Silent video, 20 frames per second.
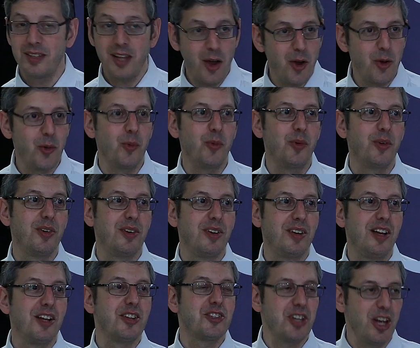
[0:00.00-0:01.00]
No.
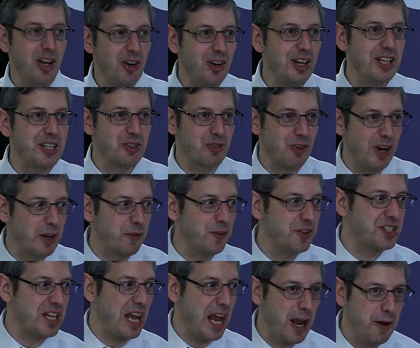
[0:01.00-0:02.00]
Torah is
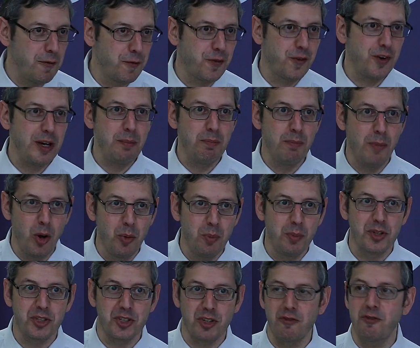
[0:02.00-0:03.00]
relevant to every
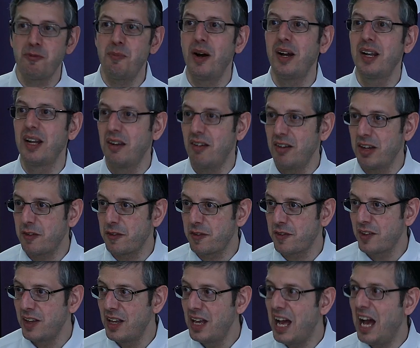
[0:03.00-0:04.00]
moment of my
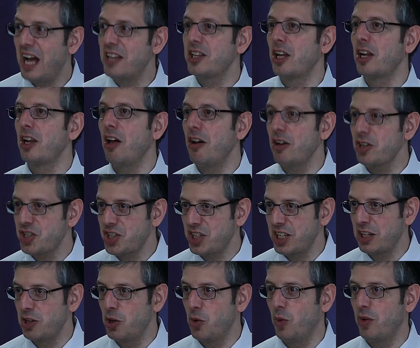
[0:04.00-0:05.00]
life. And the last
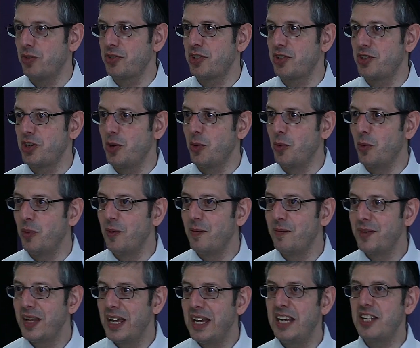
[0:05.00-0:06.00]
thing you want to do
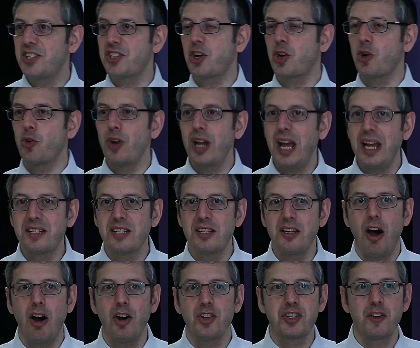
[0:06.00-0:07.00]
is create
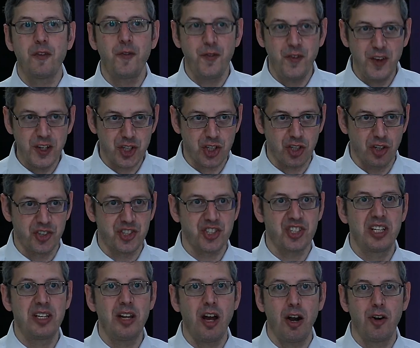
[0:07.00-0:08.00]
an artificial
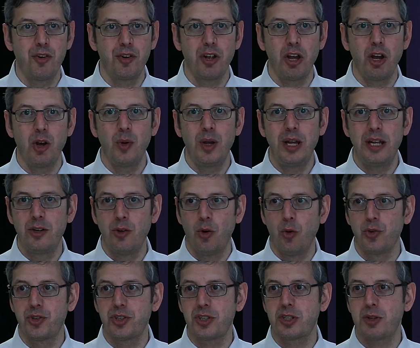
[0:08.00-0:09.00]
scenario in
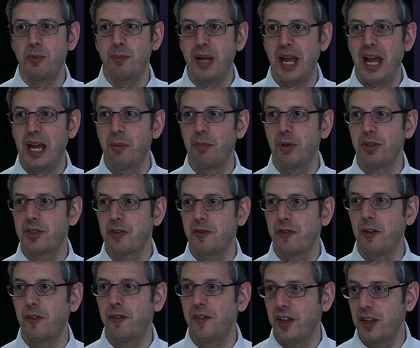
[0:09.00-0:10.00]
order to be able to
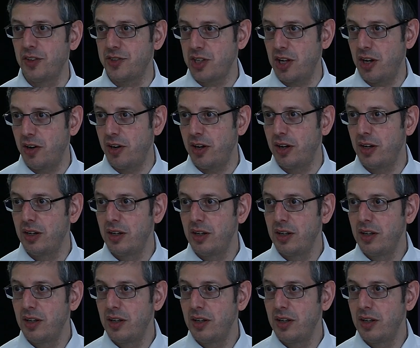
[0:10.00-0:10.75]
fulfill Torah.